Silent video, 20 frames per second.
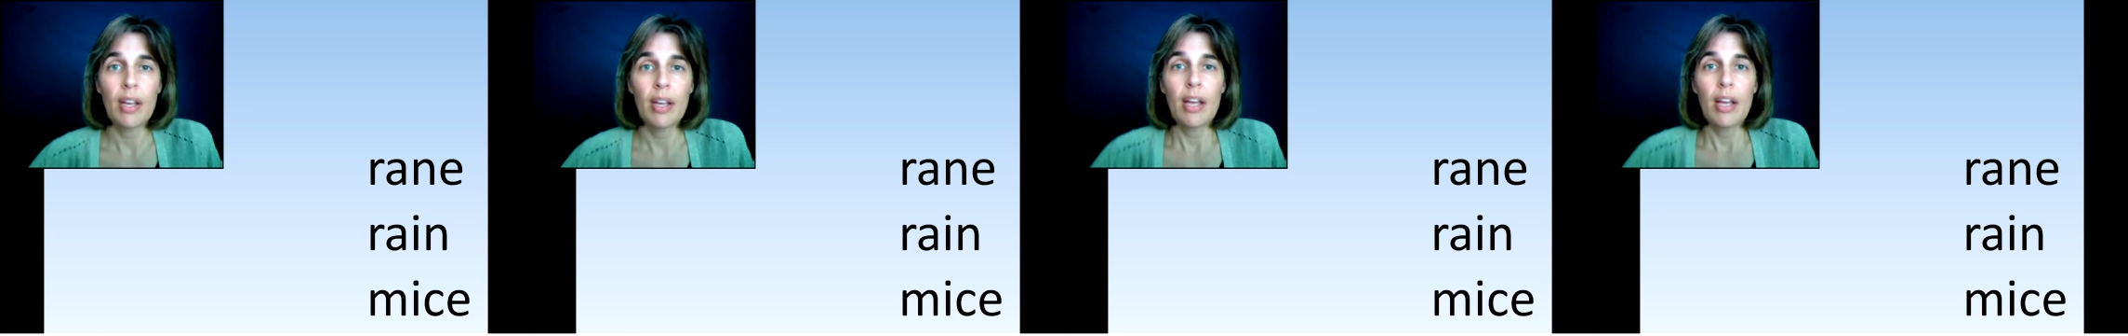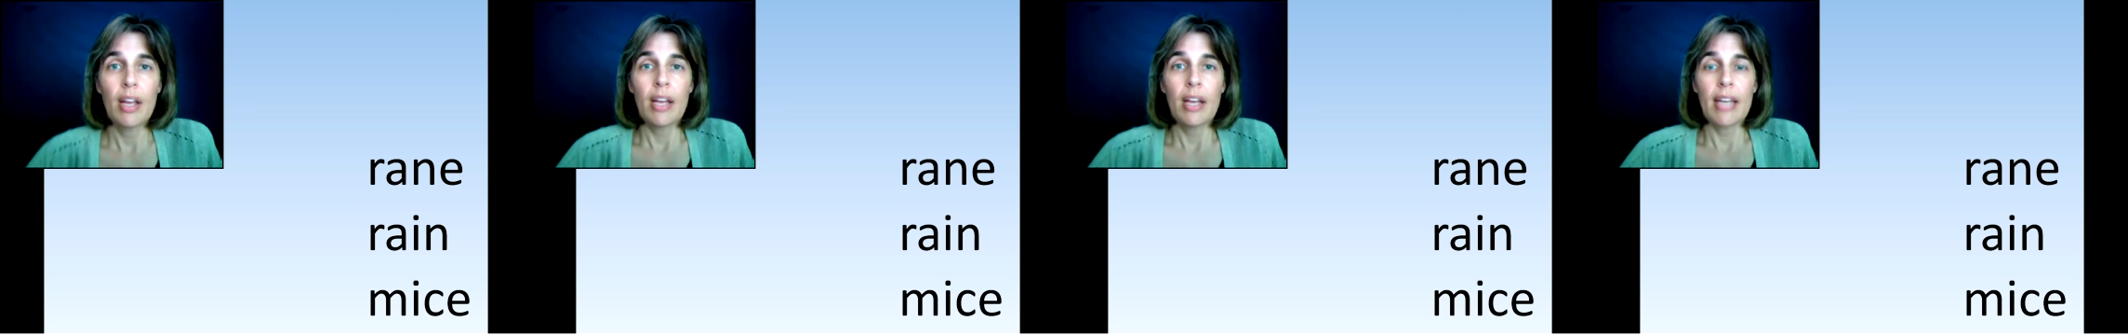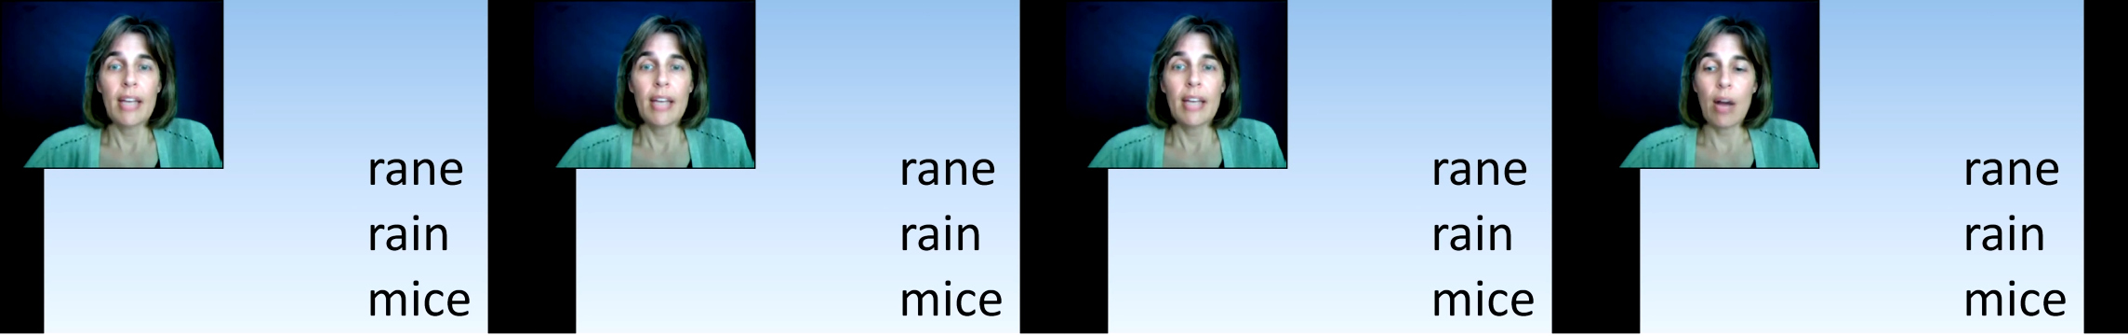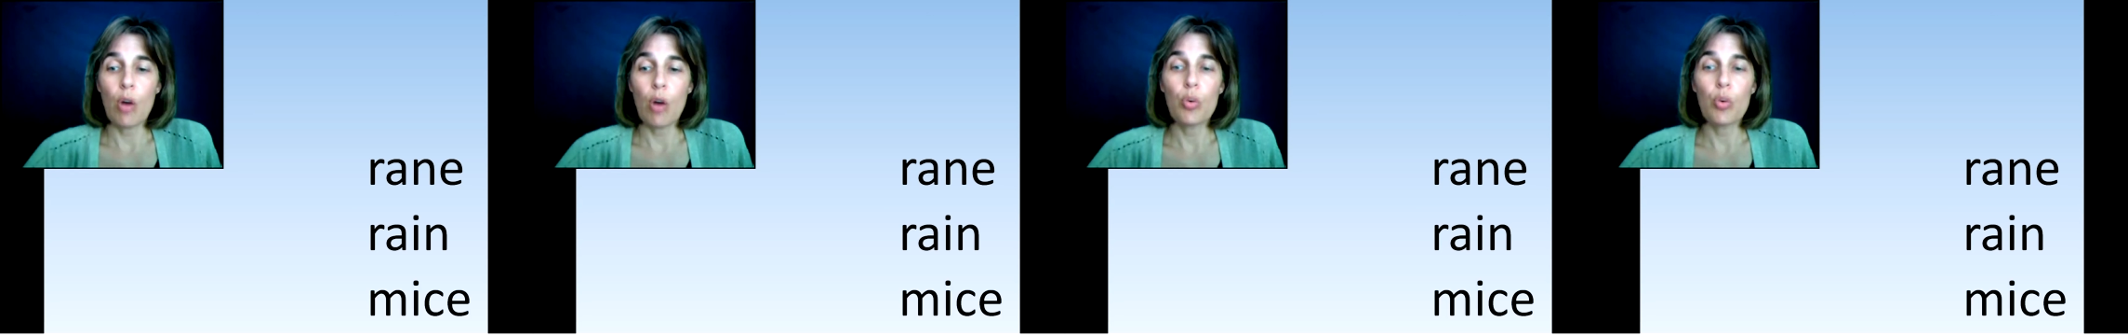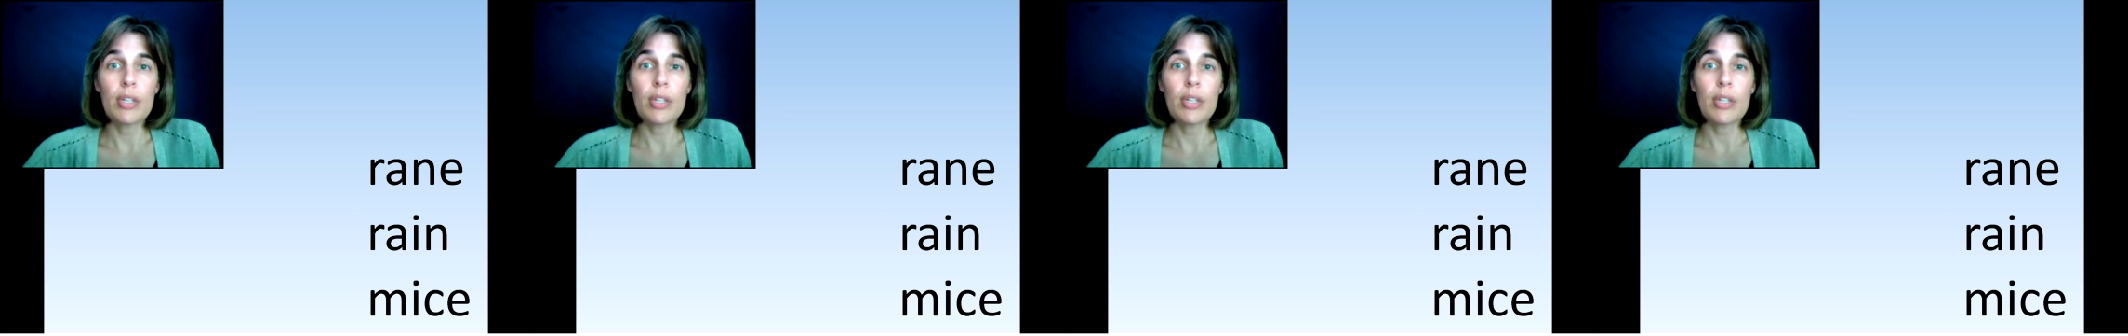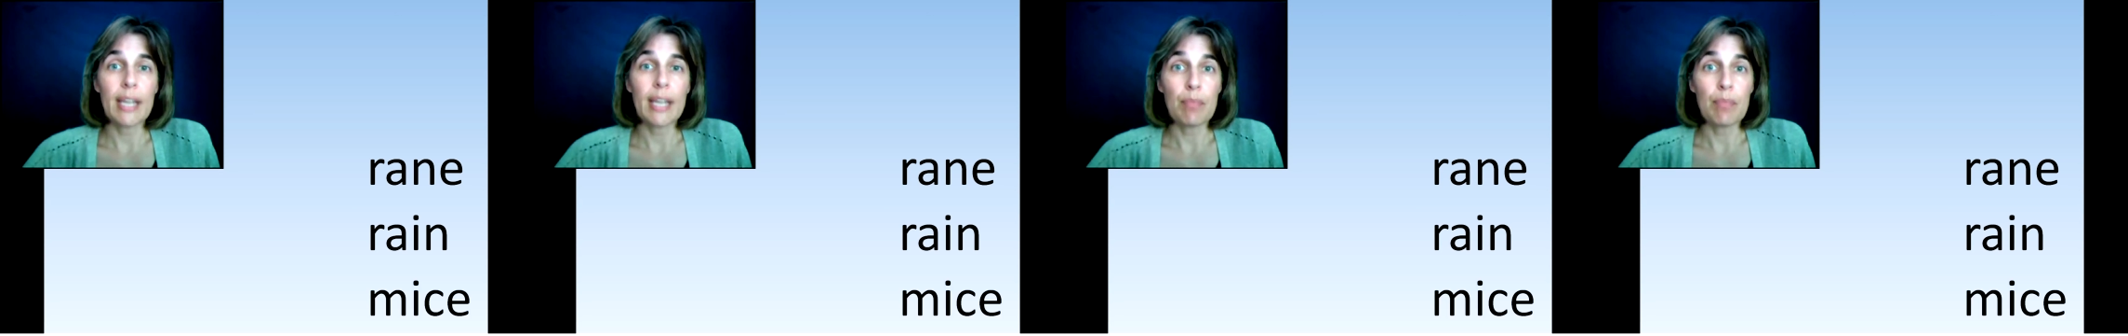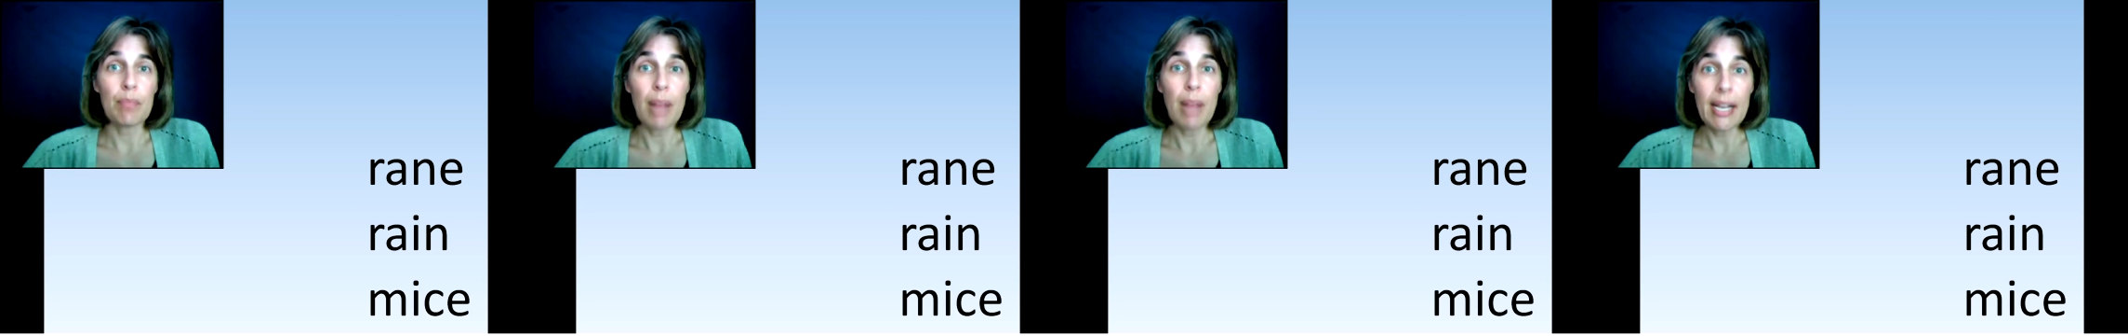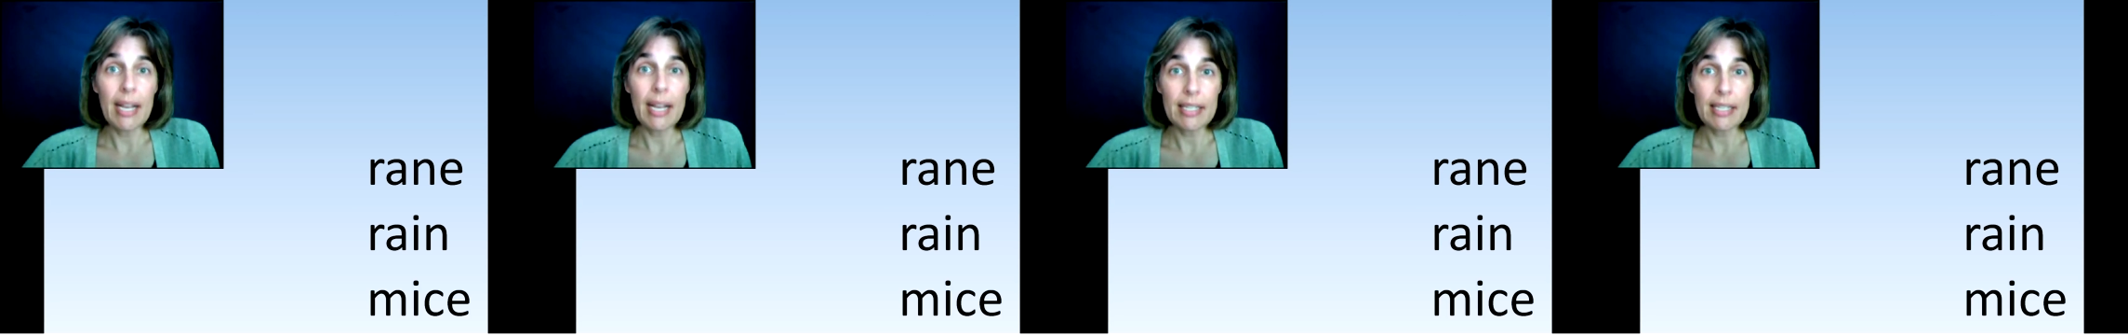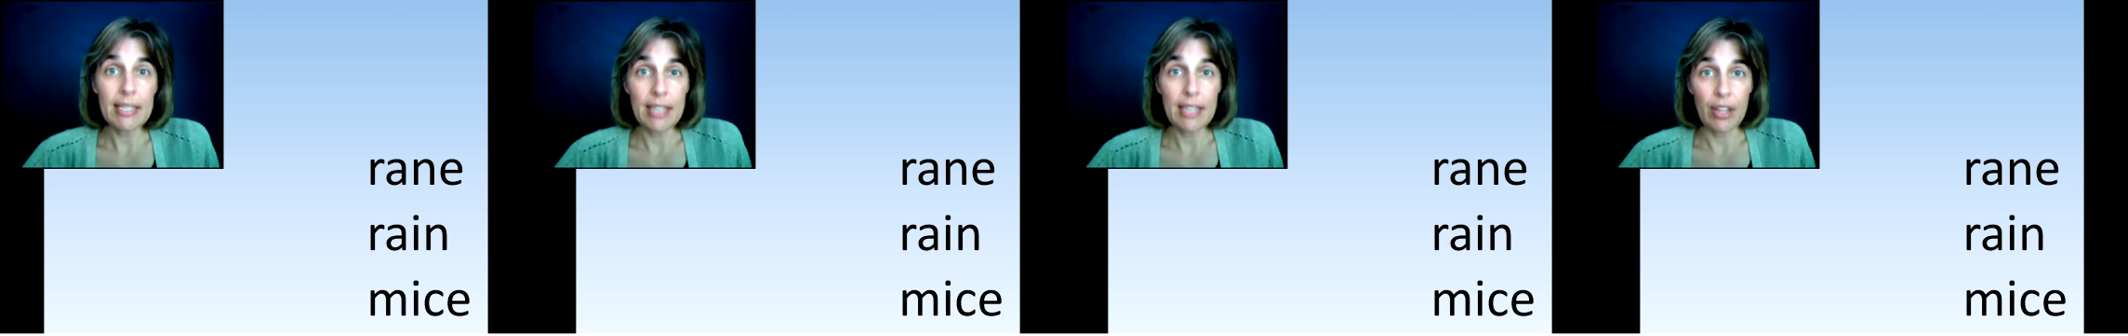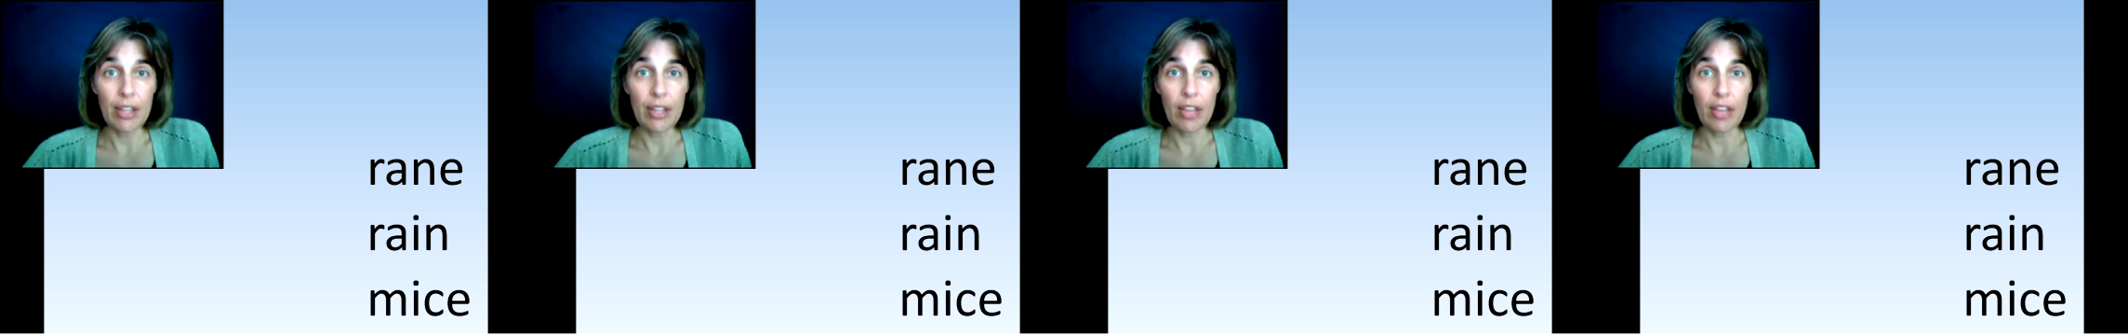Now, a word like mice,
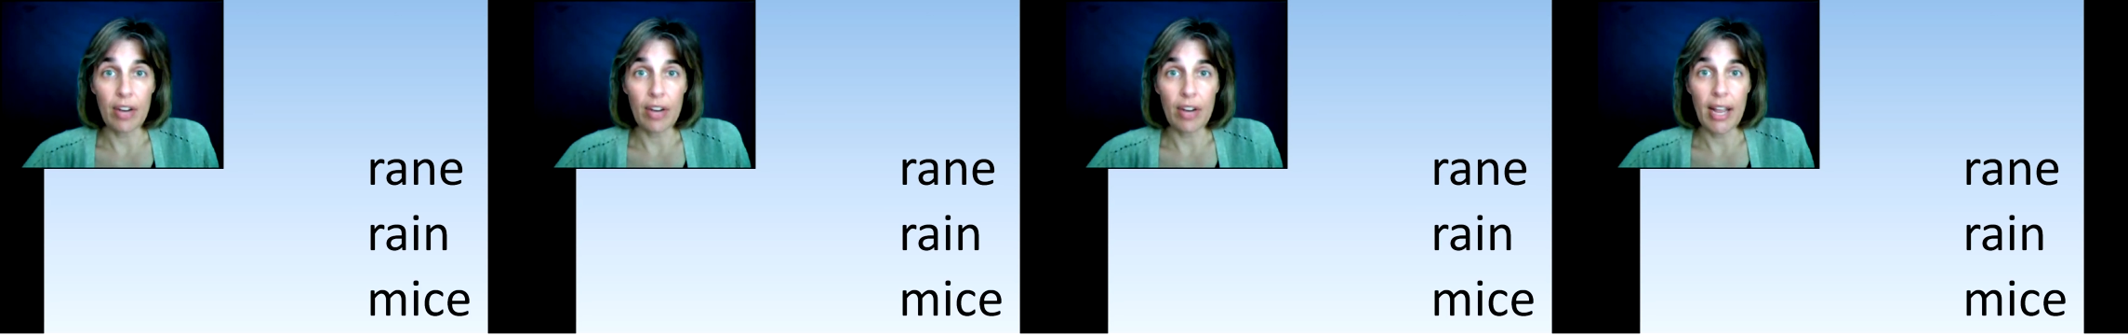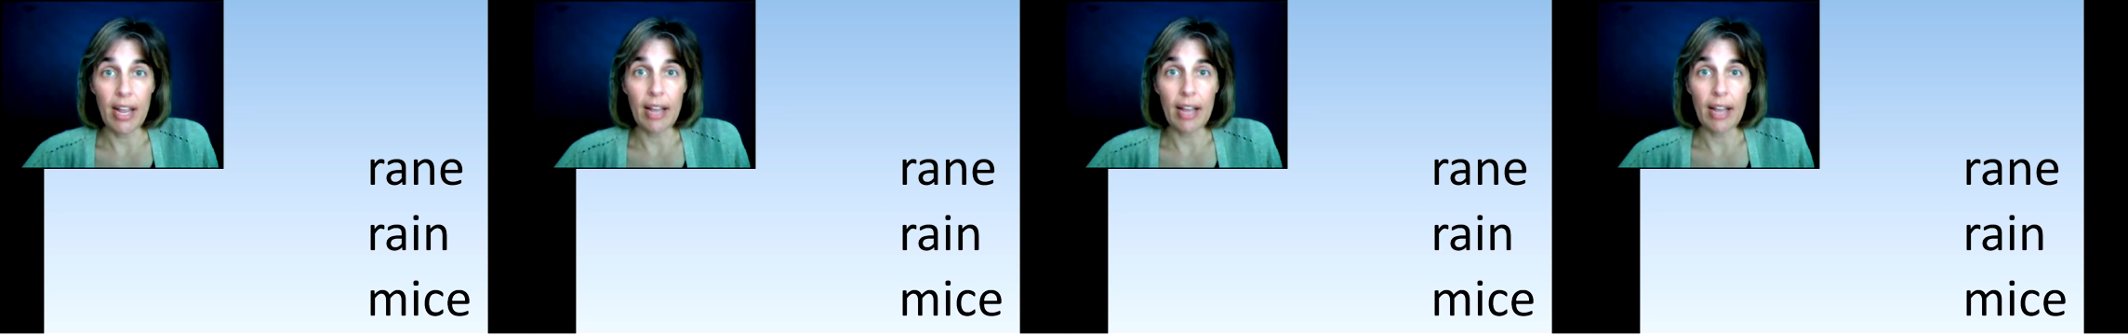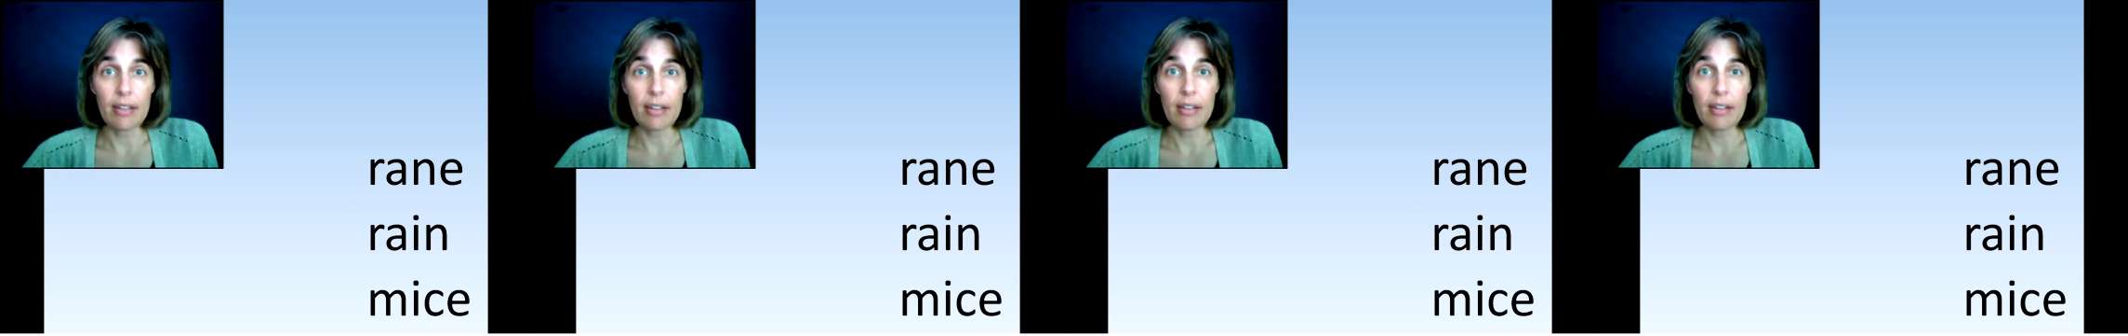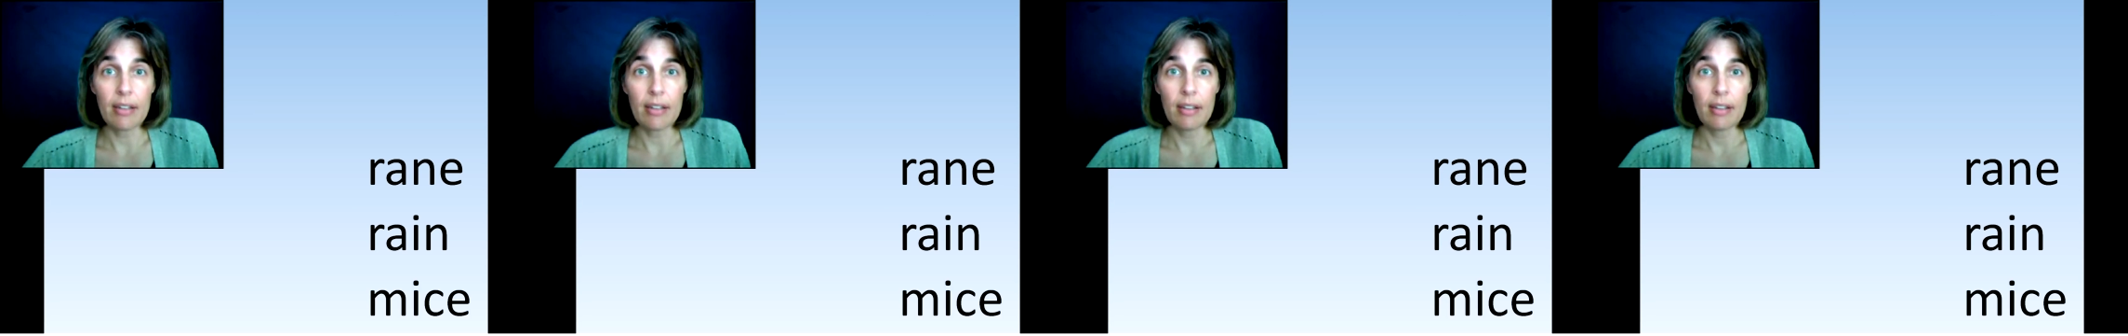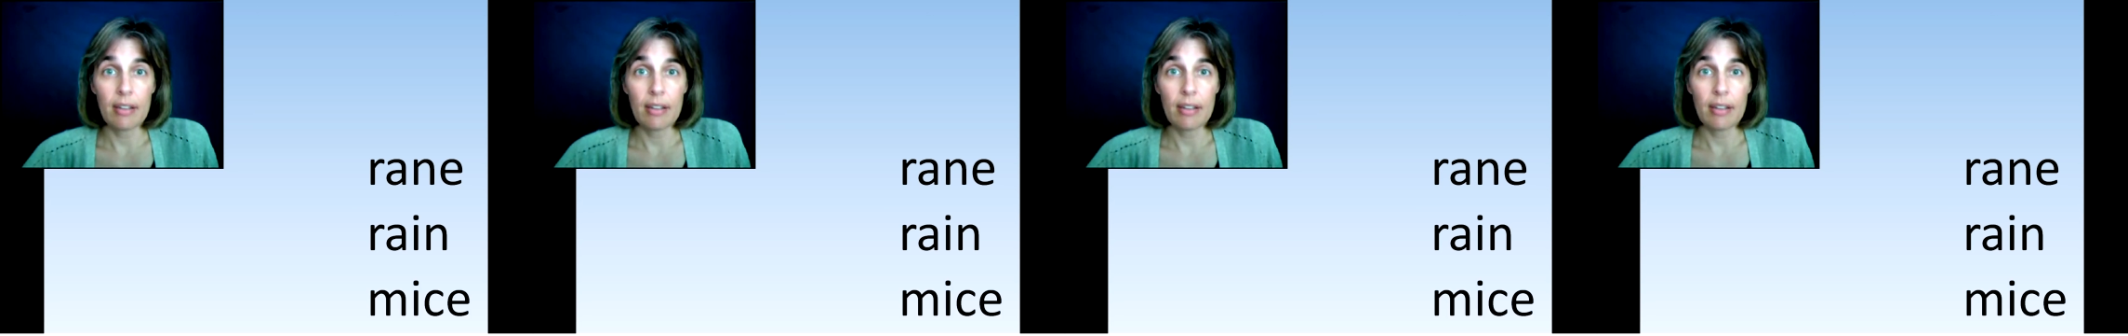on the other hand,